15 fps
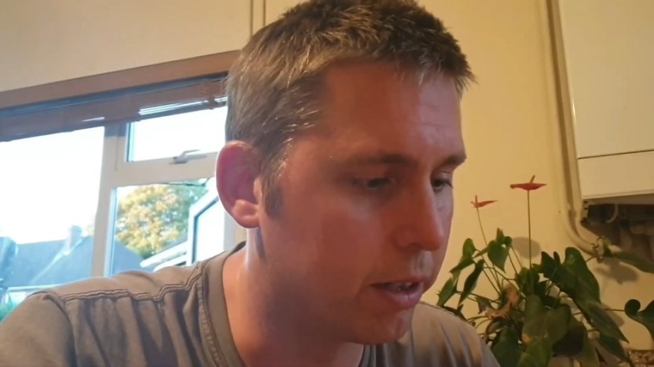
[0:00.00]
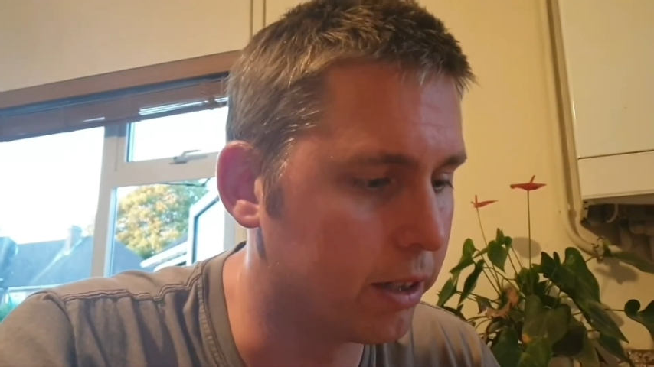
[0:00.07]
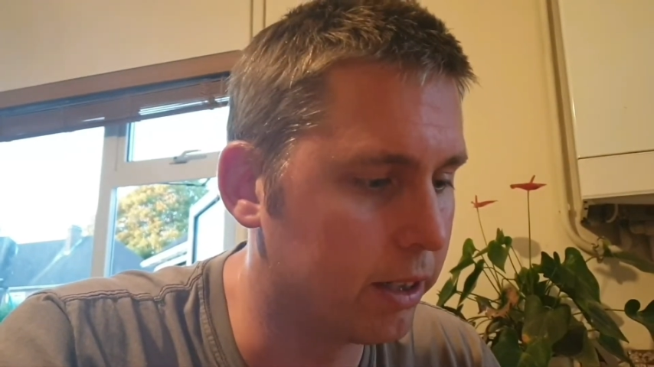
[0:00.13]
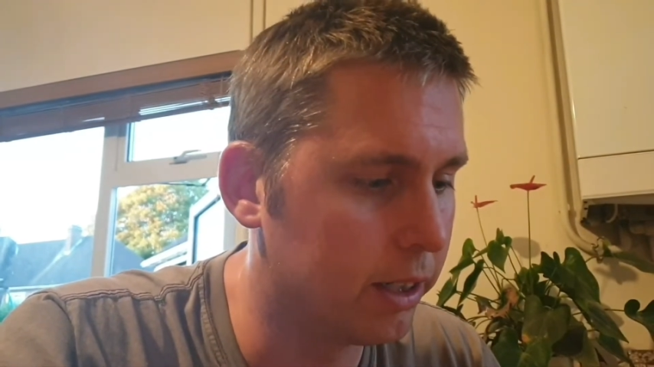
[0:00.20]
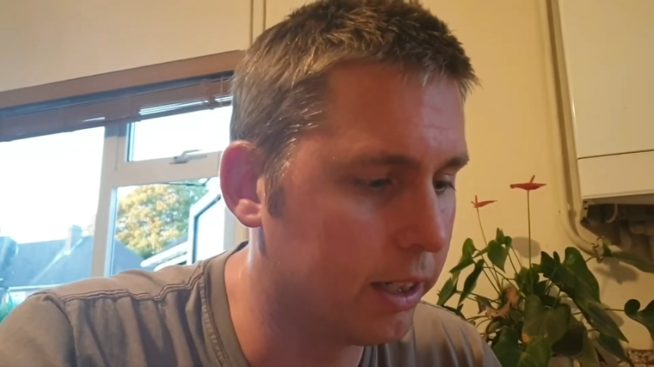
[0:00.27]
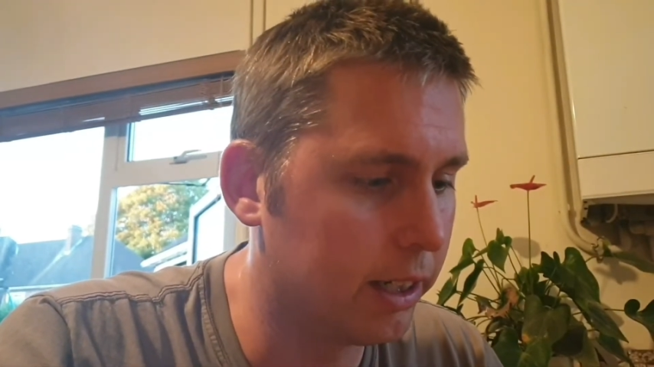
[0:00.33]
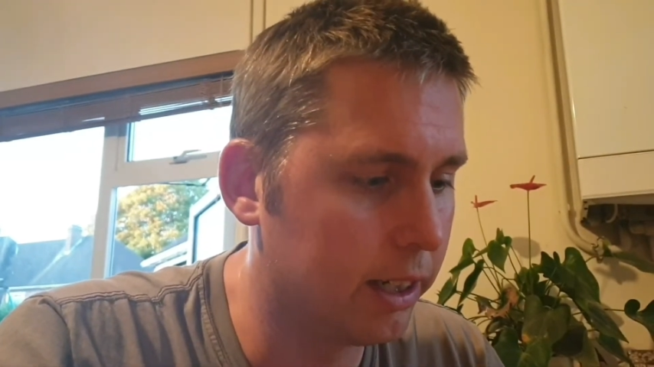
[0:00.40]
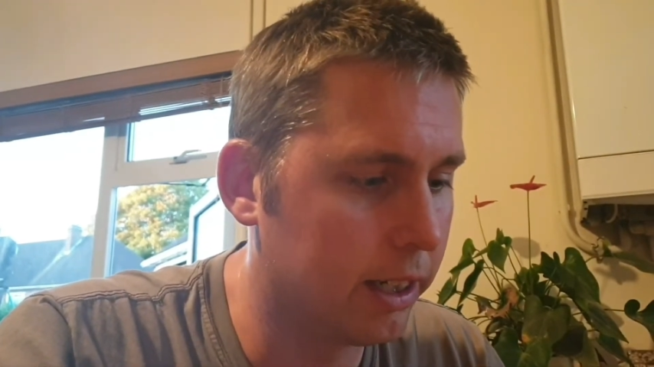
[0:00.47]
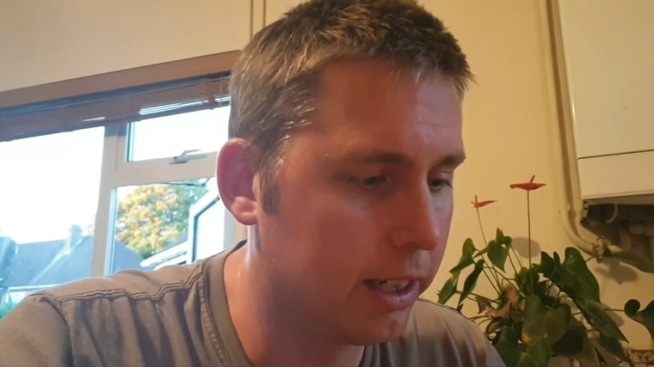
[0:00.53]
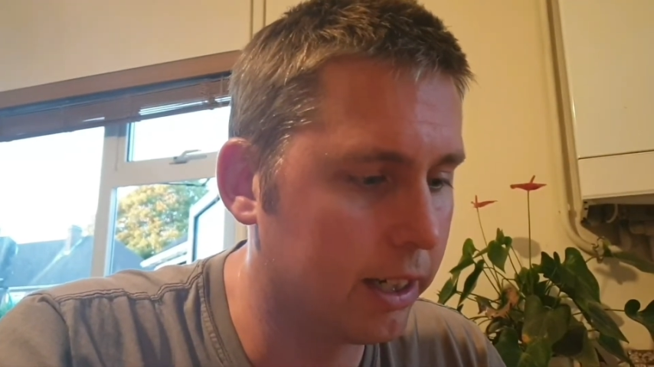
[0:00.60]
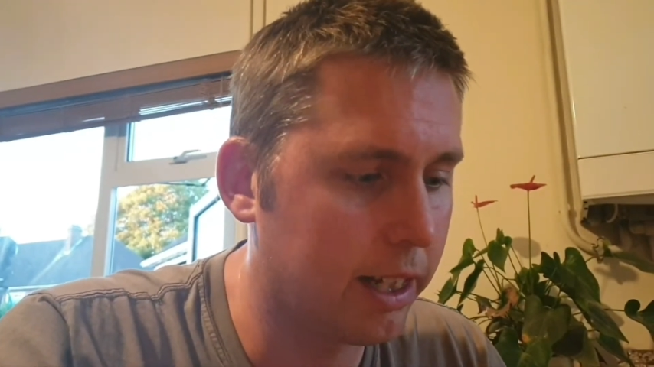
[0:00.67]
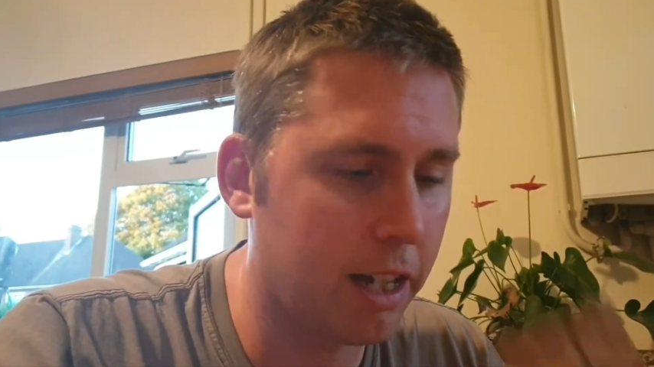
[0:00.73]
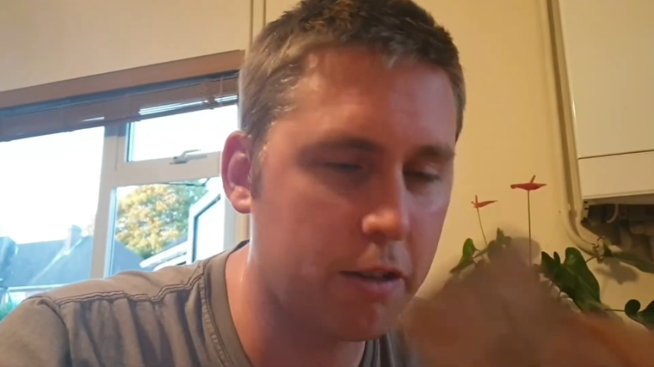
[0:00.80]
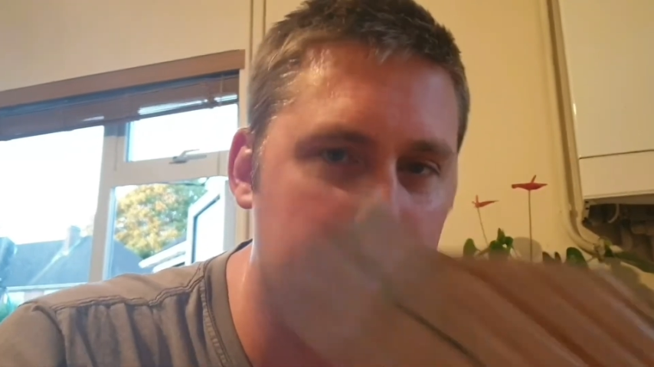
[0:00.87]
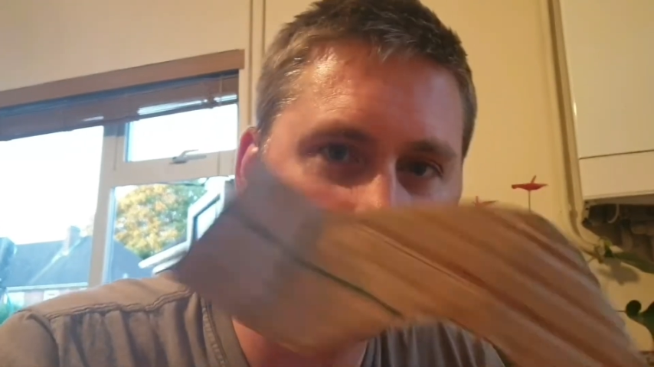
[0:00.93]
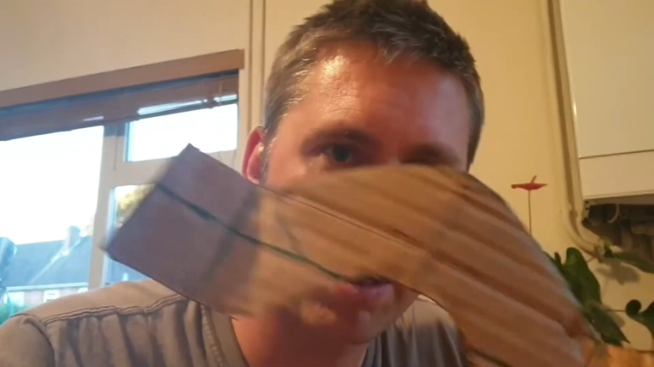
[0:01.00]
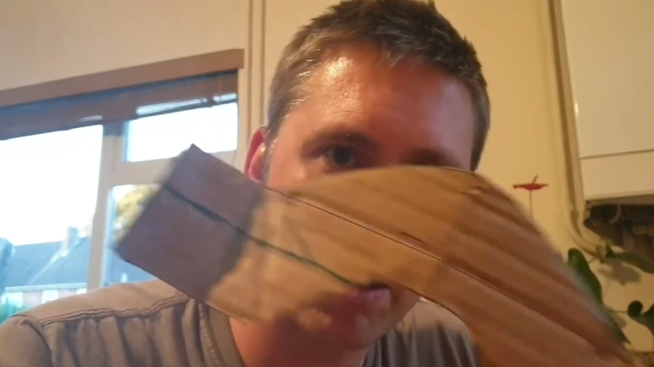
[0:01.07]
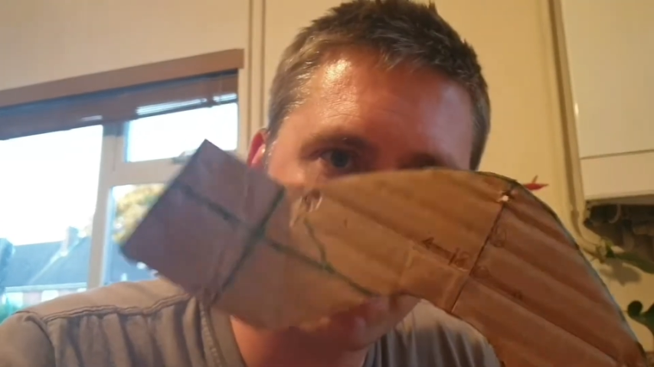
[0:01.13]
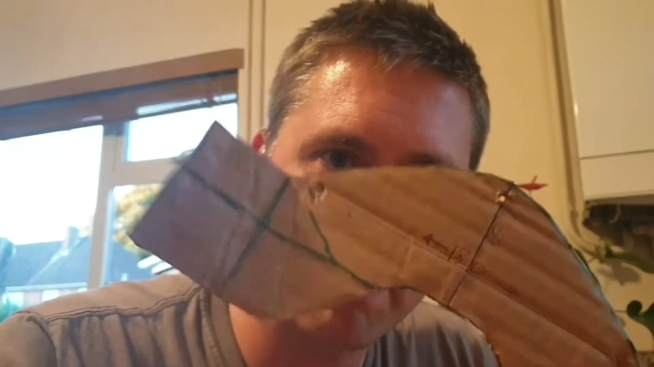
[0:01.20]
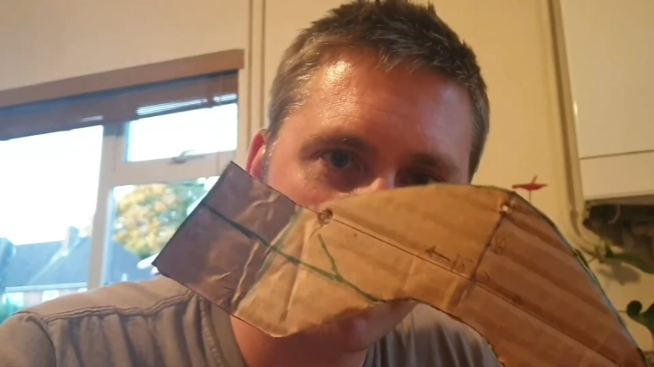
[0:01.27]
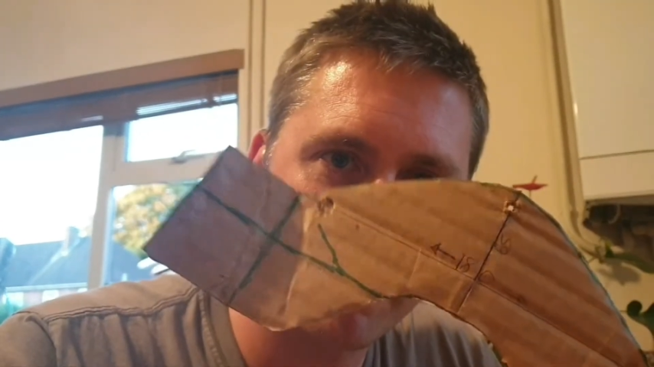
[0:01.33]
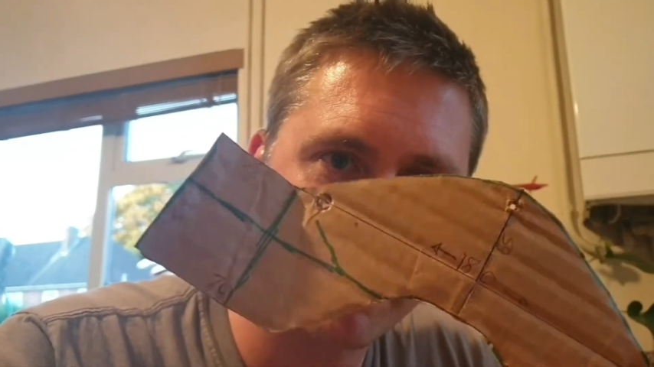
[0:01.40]
But that's my
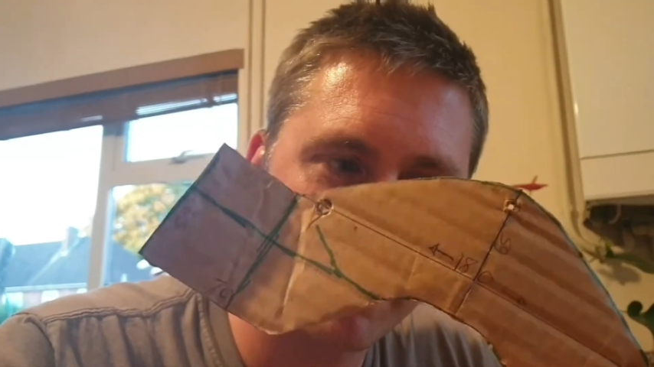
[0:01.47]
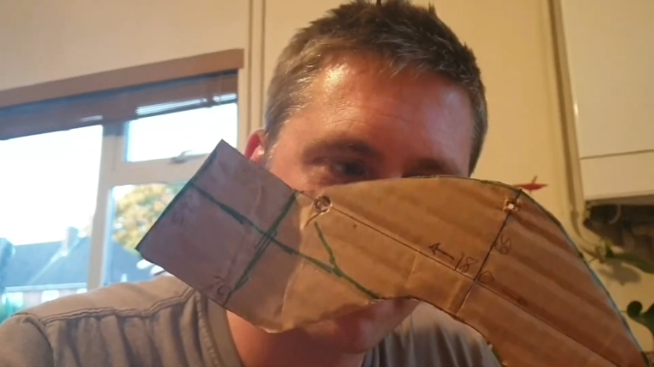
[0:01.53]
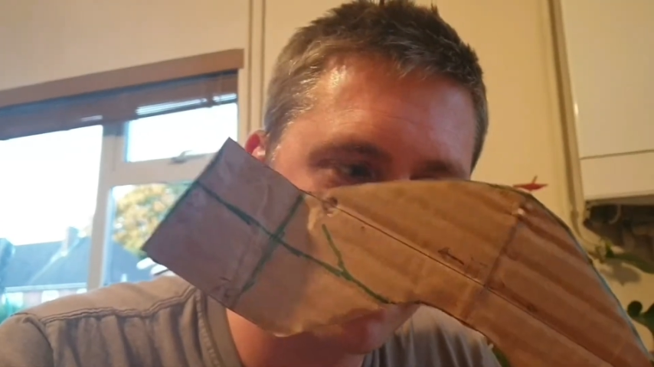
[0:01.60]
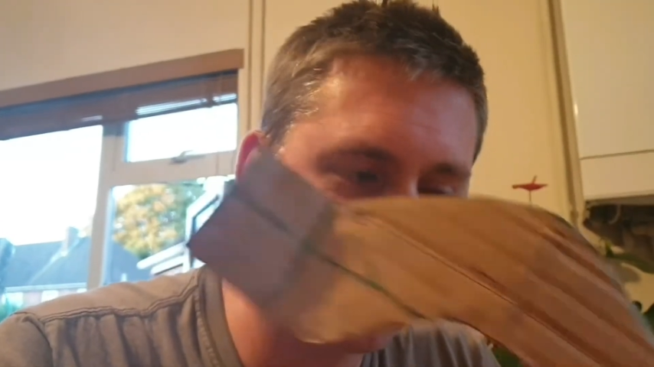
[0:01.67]
clock mount